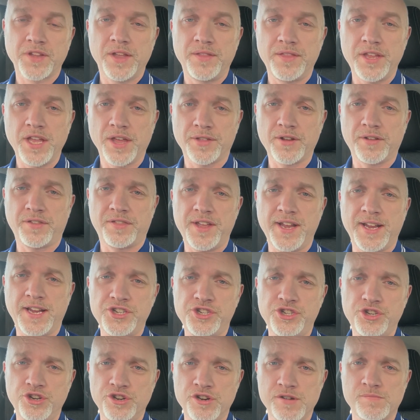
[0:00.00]
The other thing
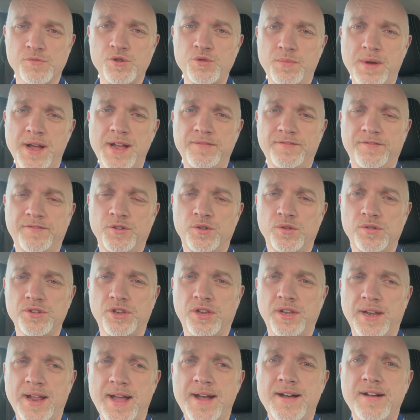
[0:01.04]
is your mobile phone
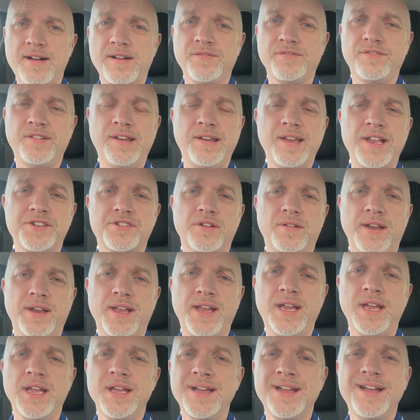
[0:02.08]
could have
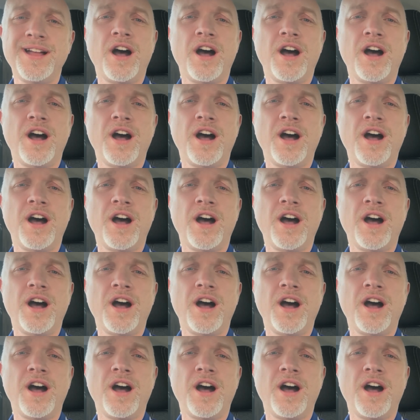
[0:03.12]
literally